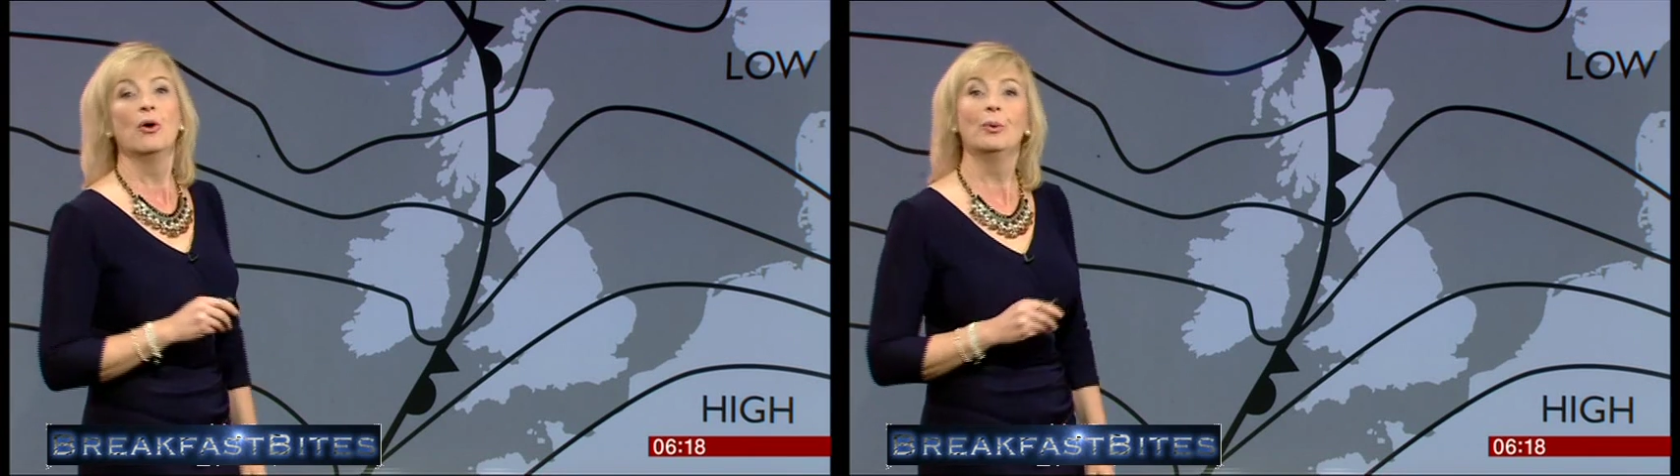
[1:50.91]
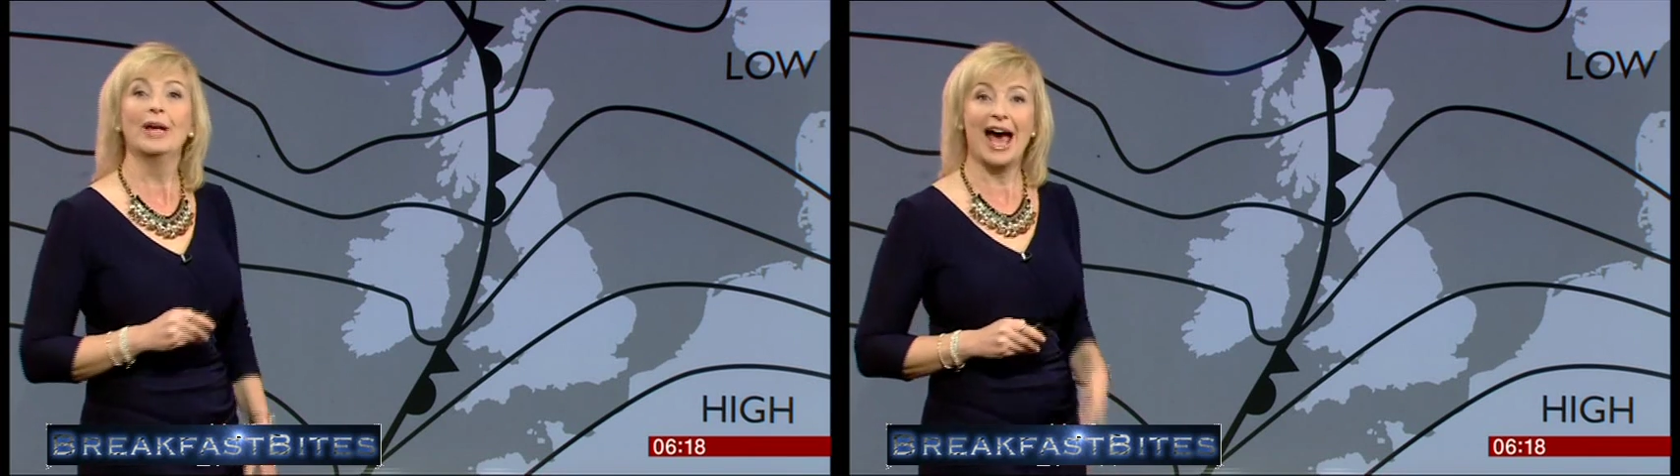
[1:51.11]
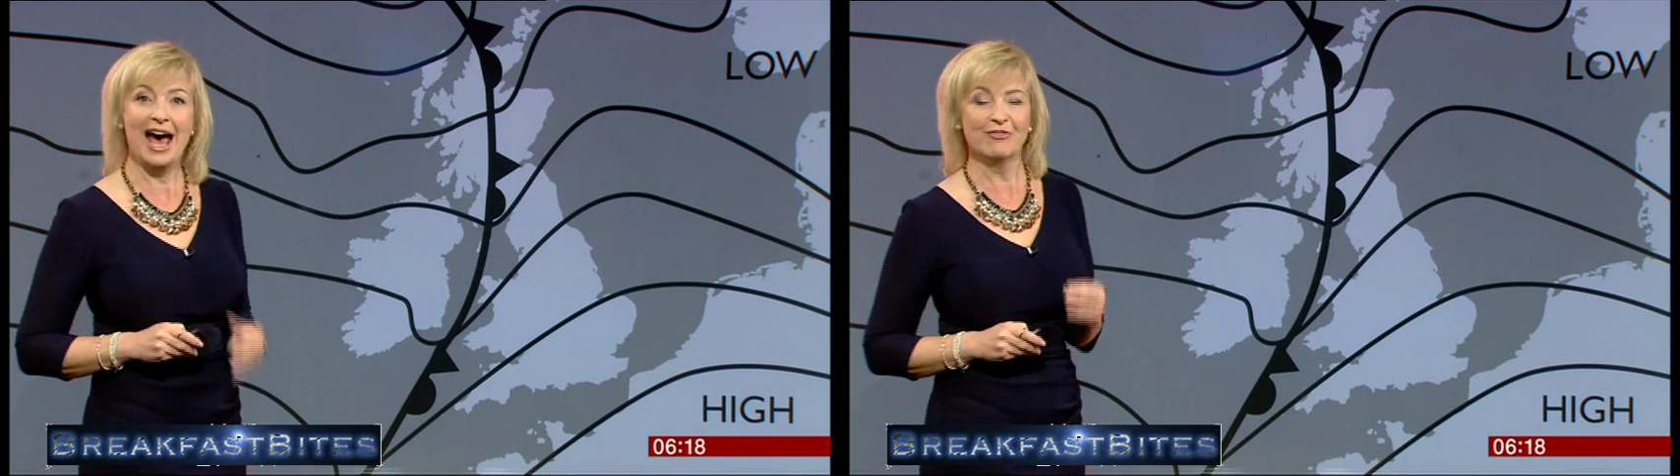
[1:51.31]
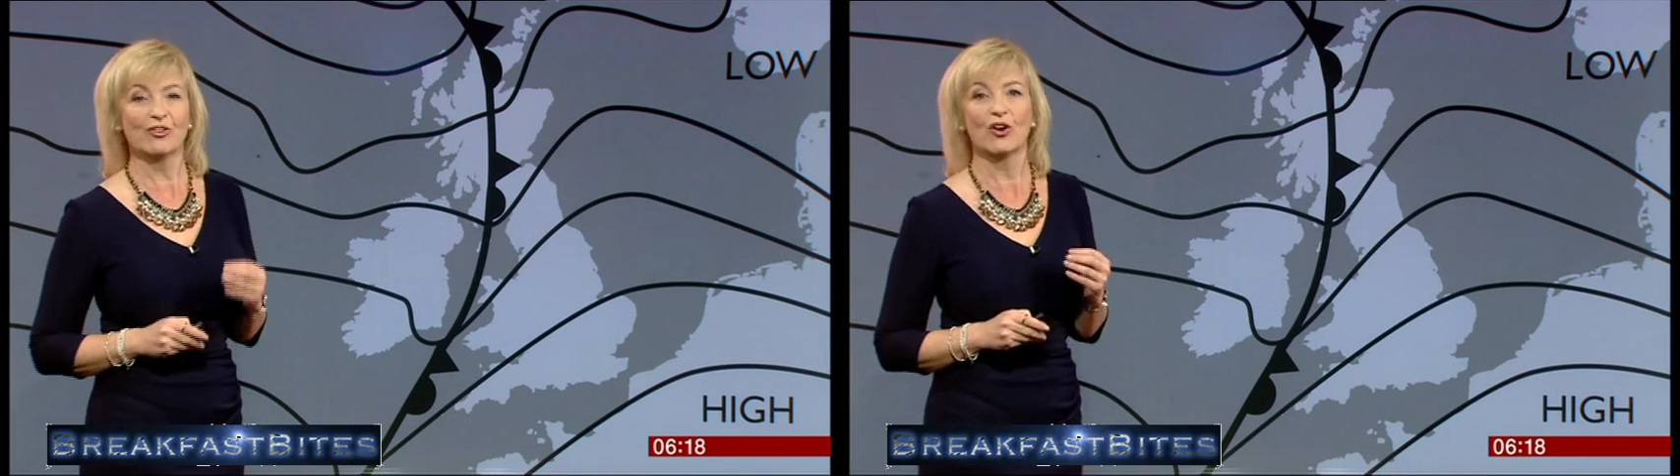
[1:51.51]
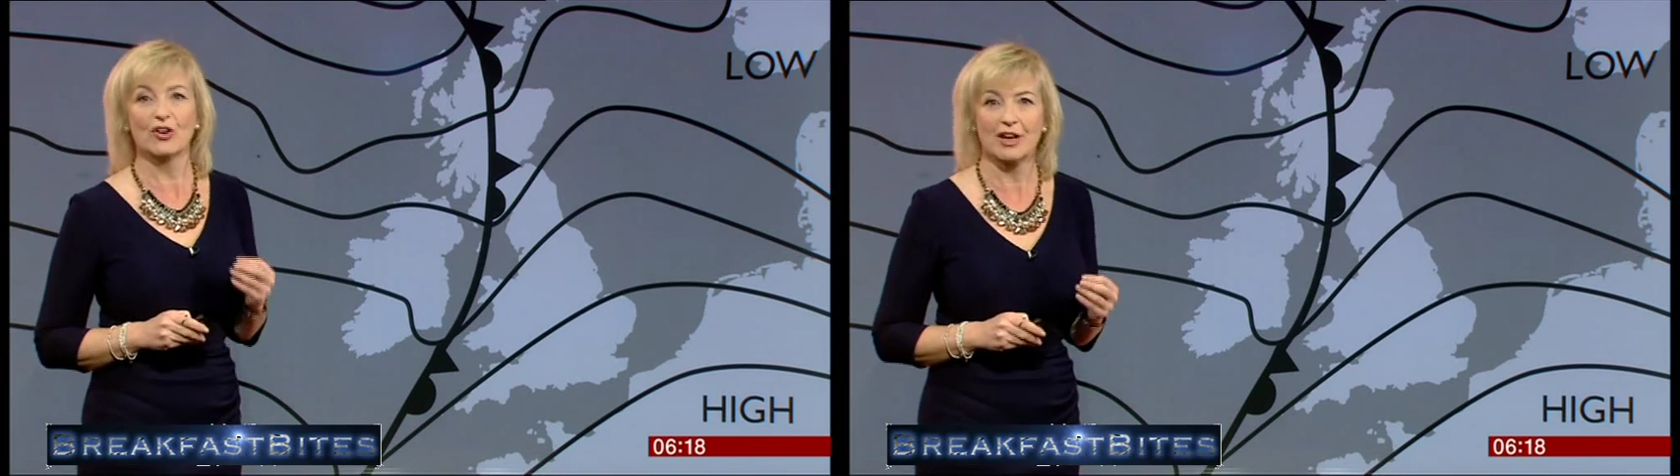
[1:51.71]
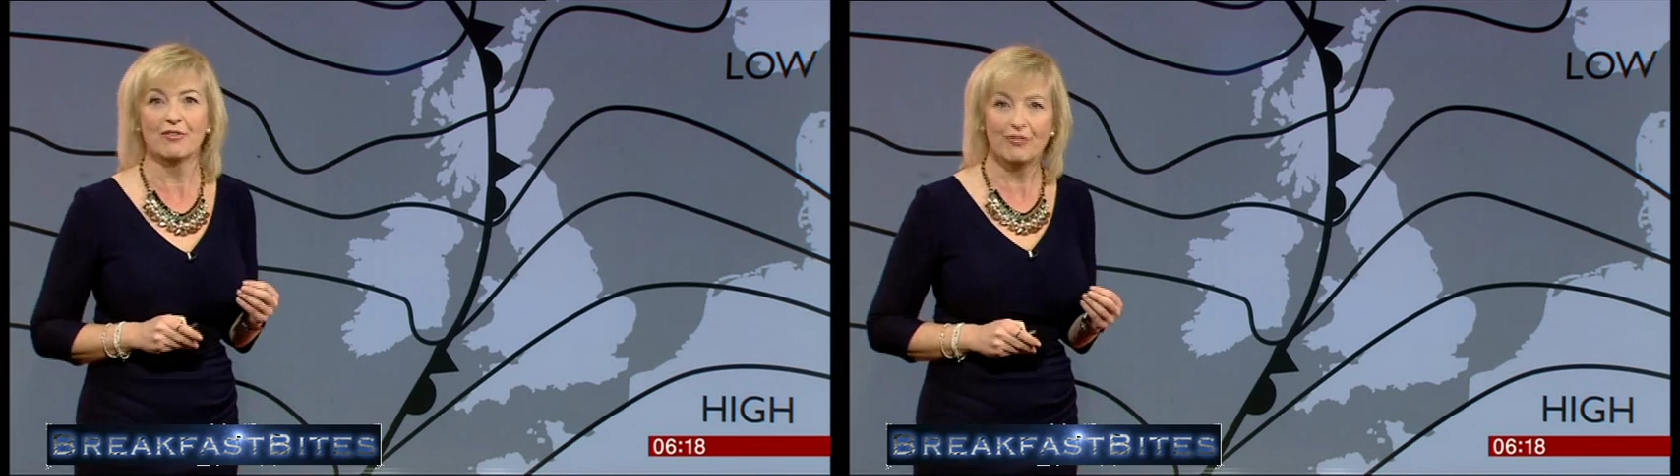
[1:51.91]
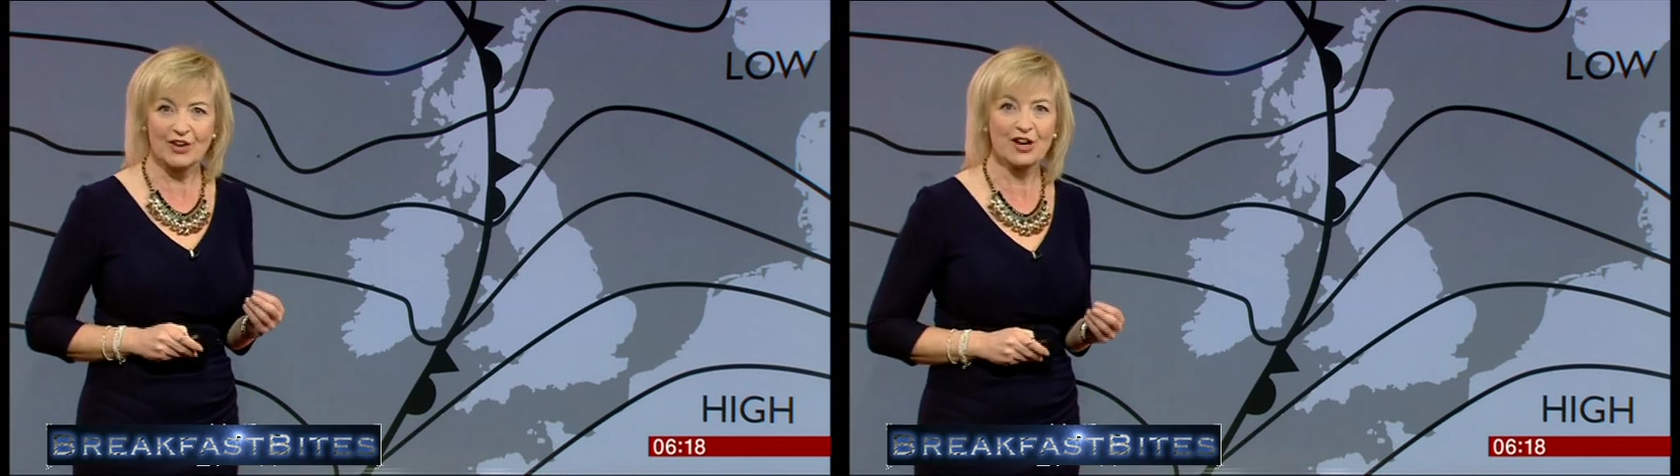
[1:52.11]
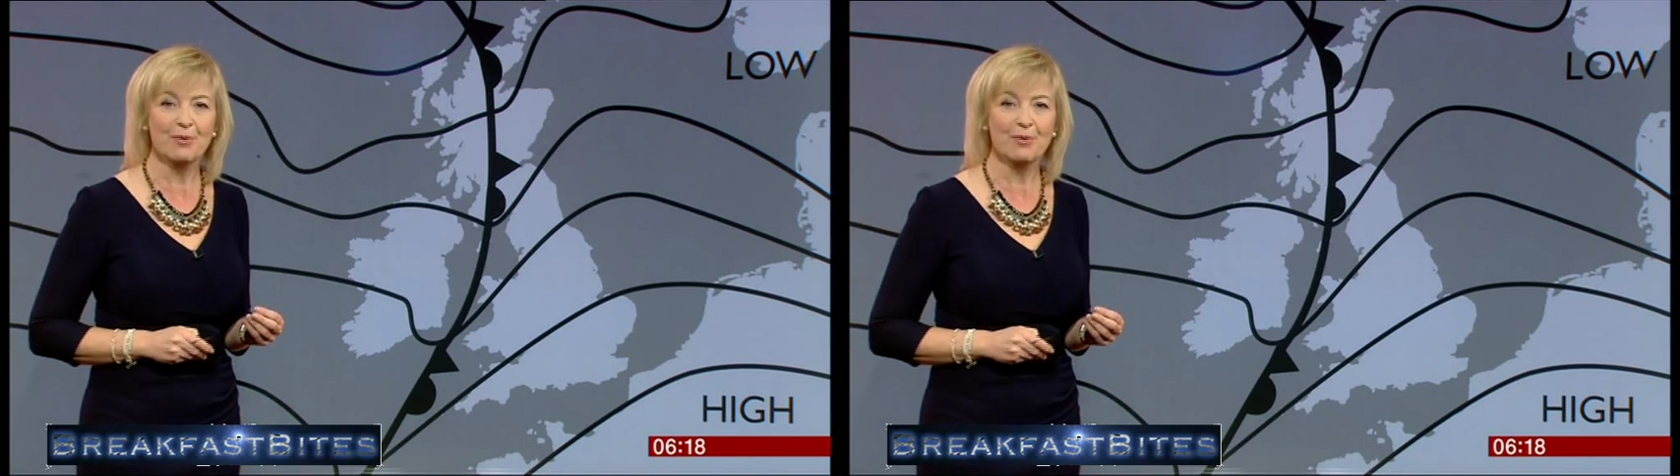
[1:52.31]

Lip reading: We have got a fair